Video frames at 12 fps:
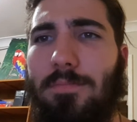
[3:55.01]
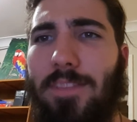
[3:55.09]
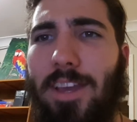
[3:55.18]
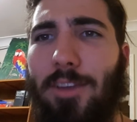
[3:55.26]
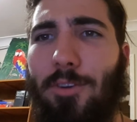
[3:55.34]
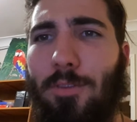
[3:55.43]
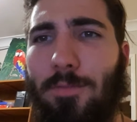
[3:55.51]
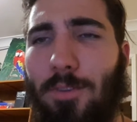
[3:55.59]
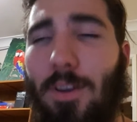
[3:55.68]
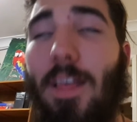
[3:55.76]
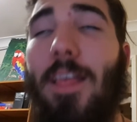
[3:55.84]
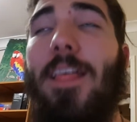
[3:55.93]
Thank God for.
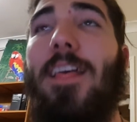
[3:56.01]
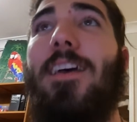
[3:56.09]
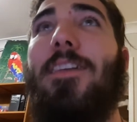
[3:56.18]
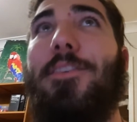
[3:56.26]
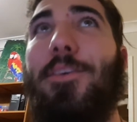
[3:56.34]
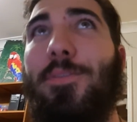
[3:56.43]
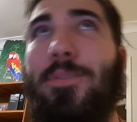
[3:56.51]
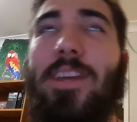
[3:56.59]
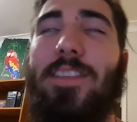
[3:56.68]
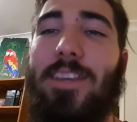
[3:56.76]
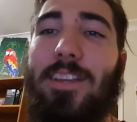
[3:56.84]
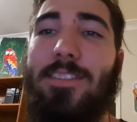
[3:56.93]
The three
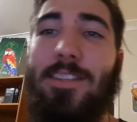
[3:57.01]
things